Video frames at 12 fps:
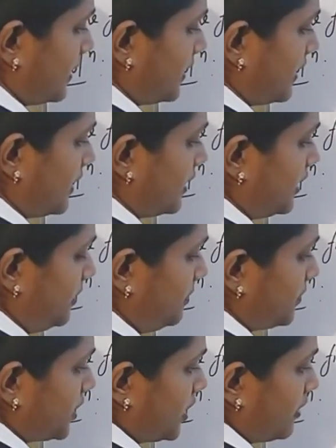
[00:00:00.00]
term,
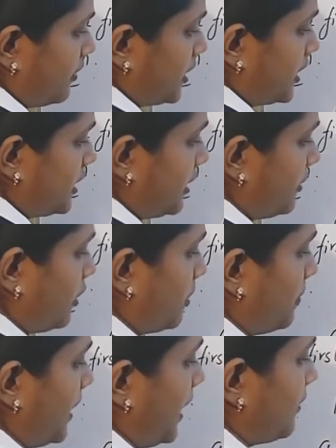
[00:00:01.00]
which is the
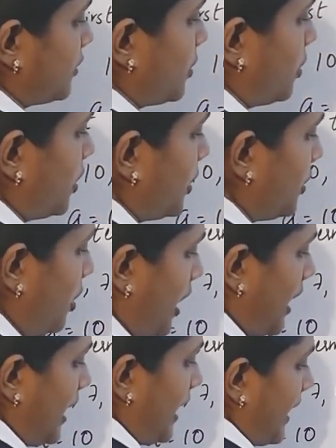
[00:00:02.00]
formula I've told you,
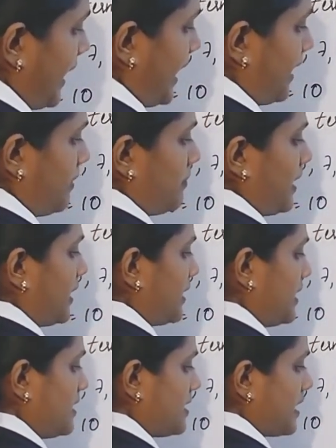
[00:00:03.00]
L
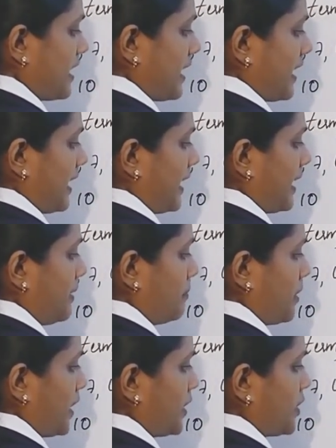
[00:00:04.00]
minus n
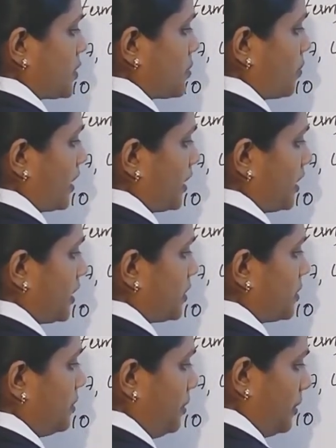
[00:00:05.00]
minus 1
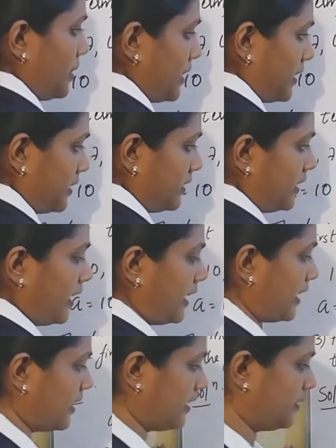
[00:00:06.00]
into d
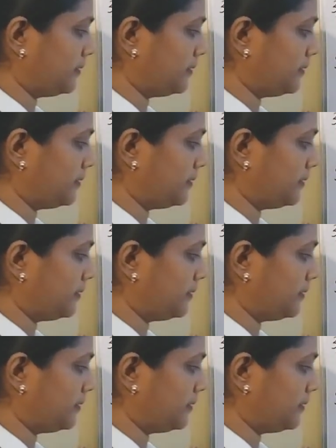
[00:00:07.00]
here.